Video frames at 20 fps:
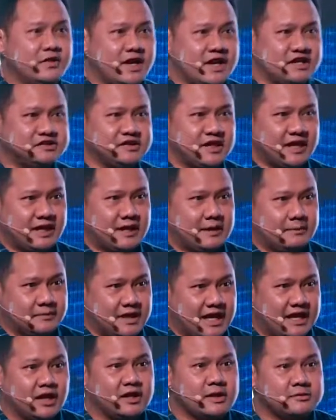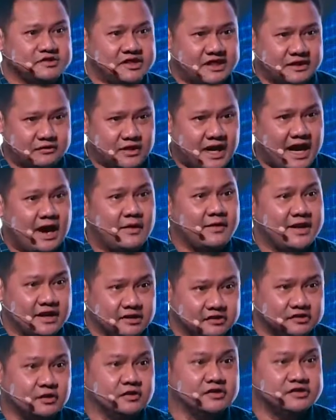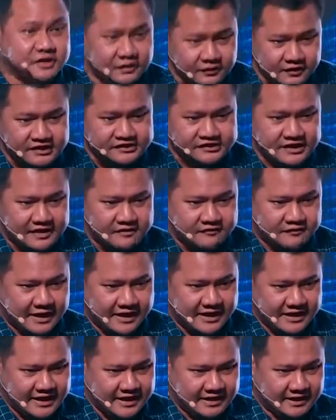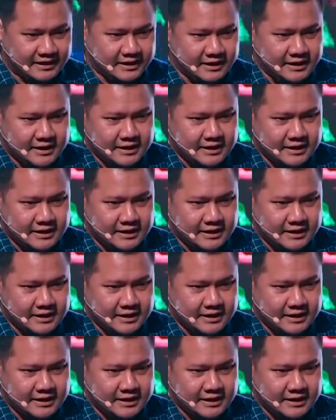raised a lot of seed round and also Series A funding.